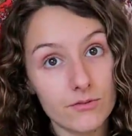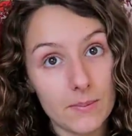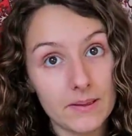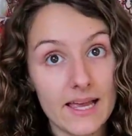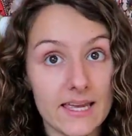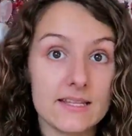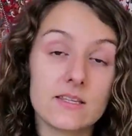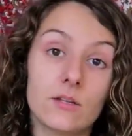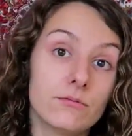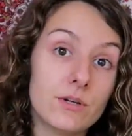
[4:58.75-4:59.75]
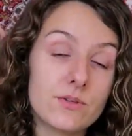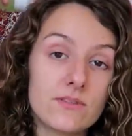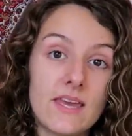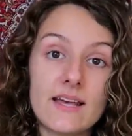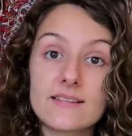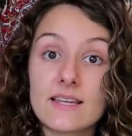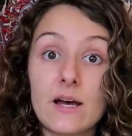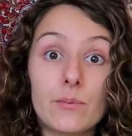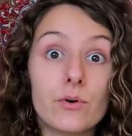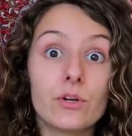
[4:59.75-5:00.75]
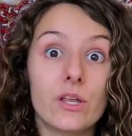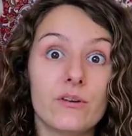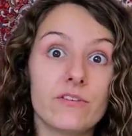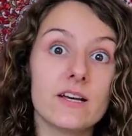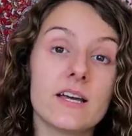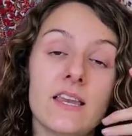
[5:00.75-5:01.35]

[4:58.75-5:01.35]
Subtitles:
apply it to the roots of your scalp all over.